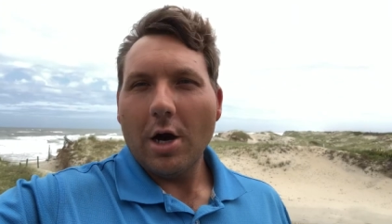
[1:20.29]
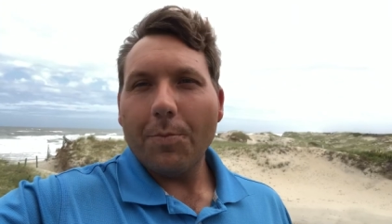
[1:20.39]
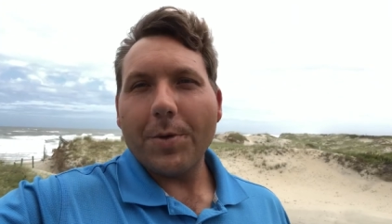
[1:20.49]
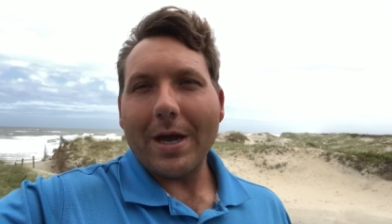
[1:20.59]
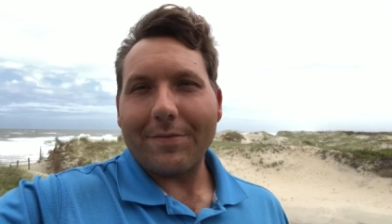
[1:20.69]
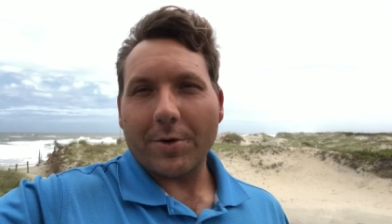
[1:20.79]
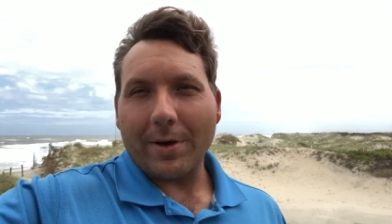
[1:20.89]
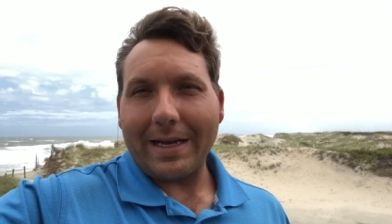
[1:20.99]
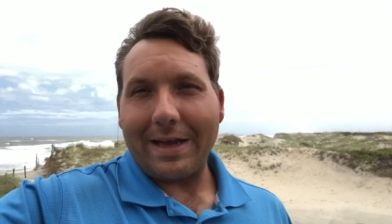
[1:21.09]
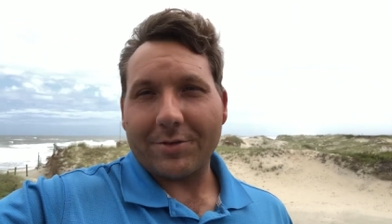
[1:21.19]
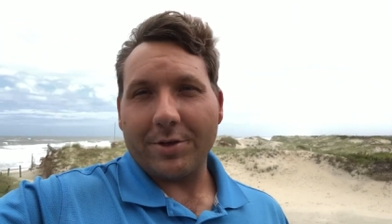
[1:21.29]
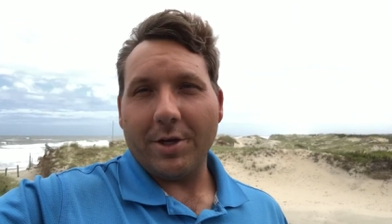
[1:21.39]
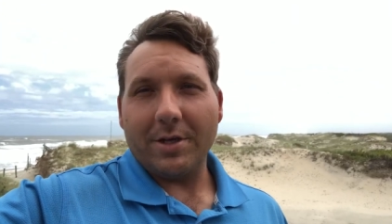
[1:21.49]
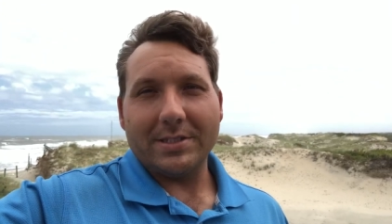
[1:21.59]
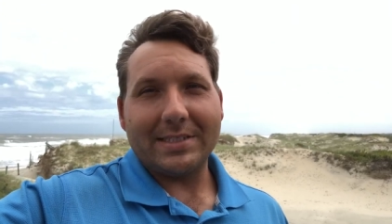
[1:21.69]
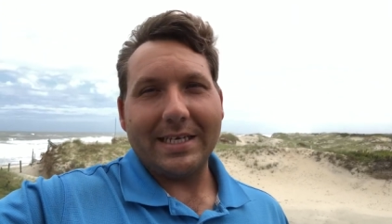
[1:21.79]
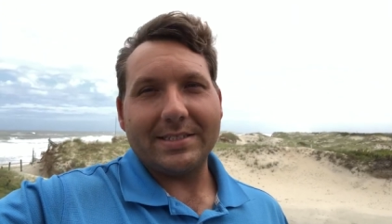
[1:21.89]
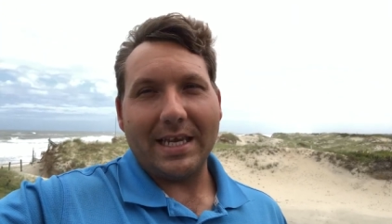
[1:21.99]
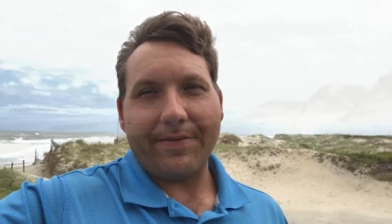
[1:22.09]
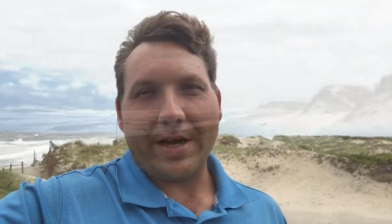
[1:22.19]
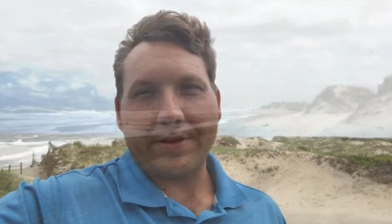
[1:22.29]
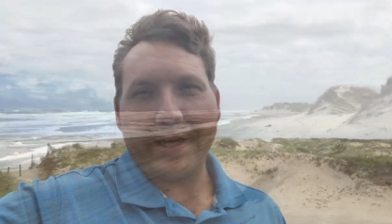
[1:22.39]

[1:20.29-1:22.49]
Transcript: Hope you have a great afternoon and stay safe out